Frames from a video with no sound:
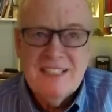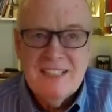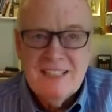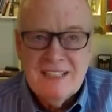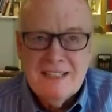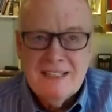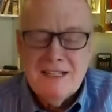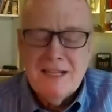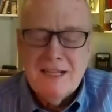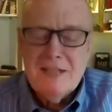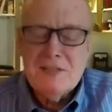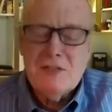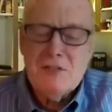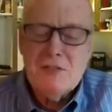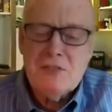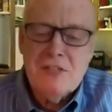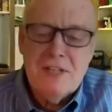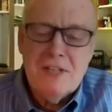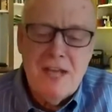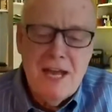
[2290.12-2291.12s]
It's
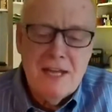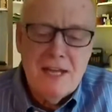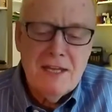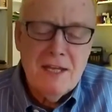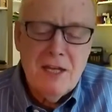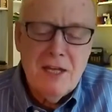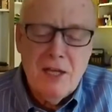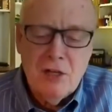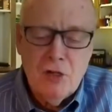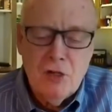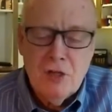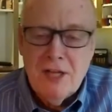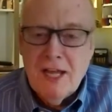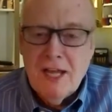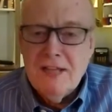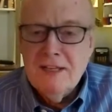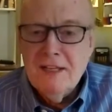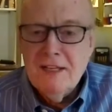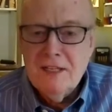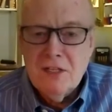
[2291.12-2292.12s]
usually not a good
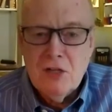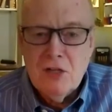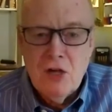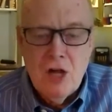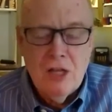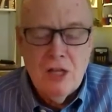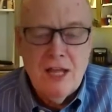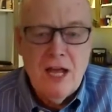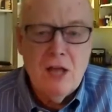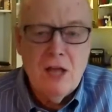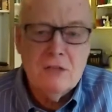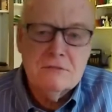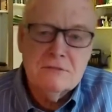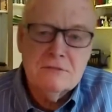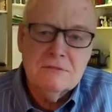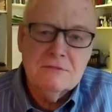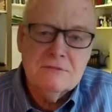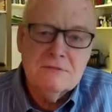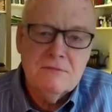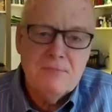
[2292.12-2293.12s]
idea to call out
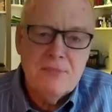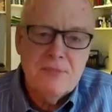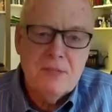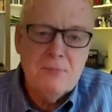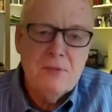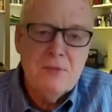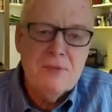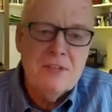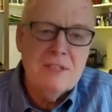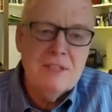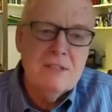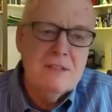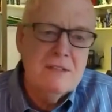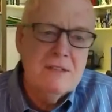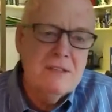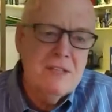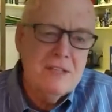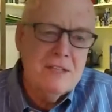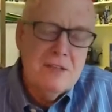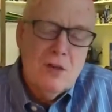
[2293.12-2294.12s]
people that
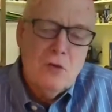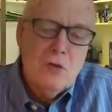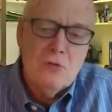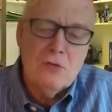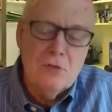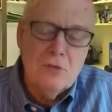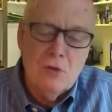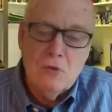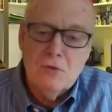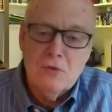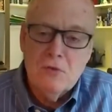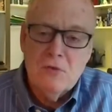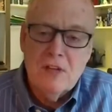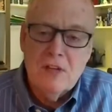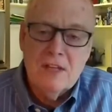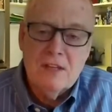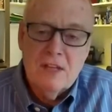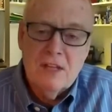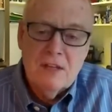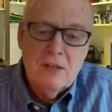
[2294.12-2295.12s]
don't do that.
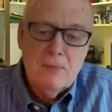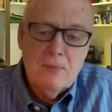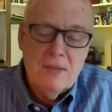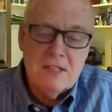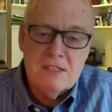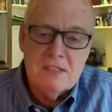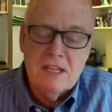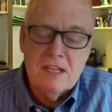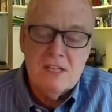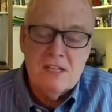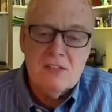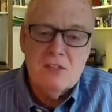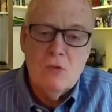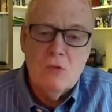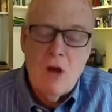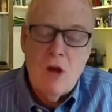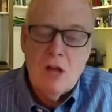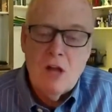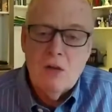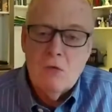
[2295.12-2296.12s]
The best thing is to
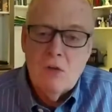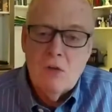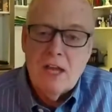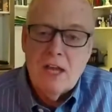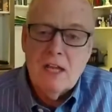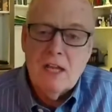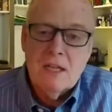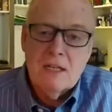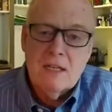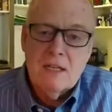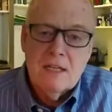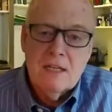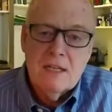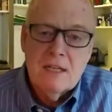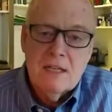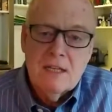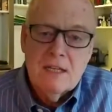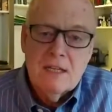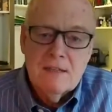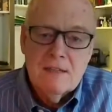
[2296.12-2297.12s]
walk away.
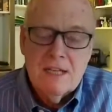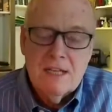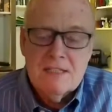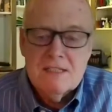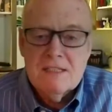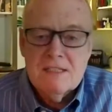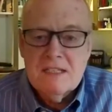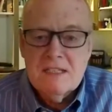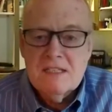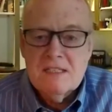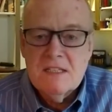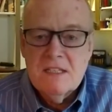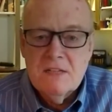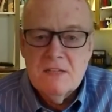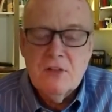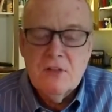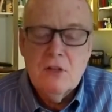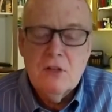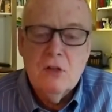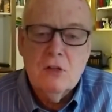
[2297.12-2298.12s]
That's a
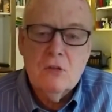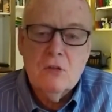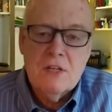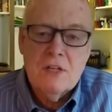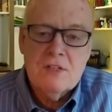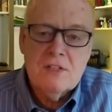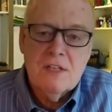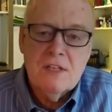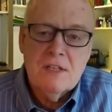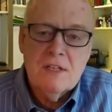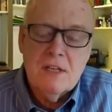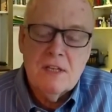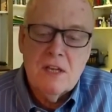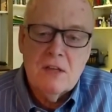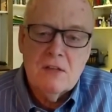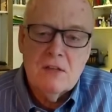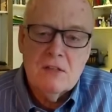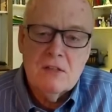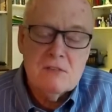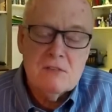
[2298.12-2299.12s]
difficult question.
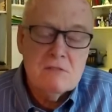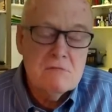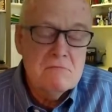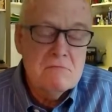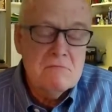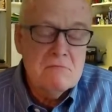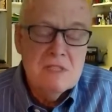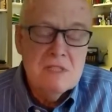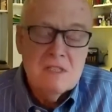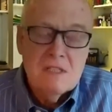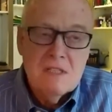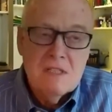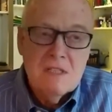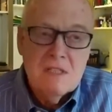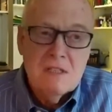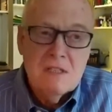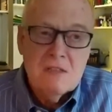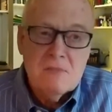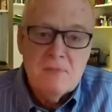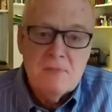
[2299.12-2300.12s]

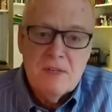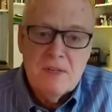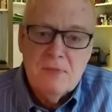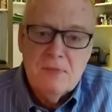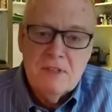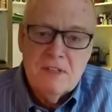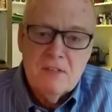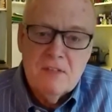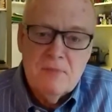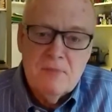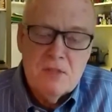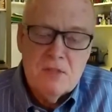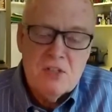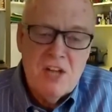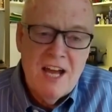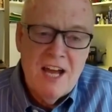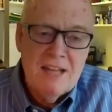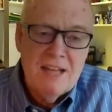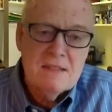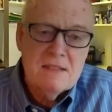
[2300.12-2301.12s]
There's people that have been
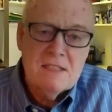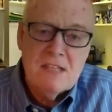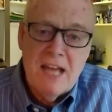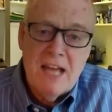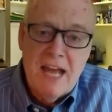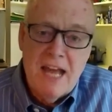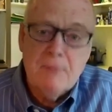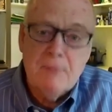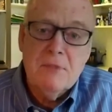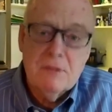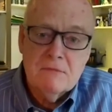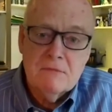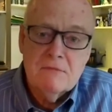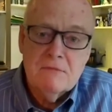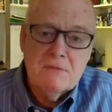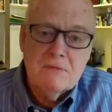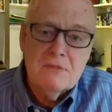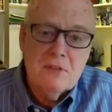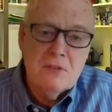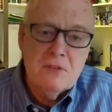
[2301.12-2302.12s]
shot and stabbed
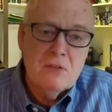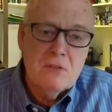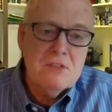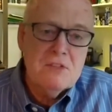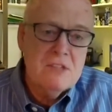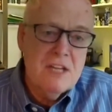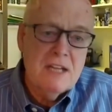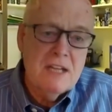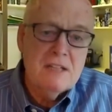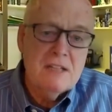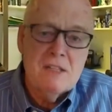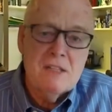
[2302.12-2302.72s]
for those things.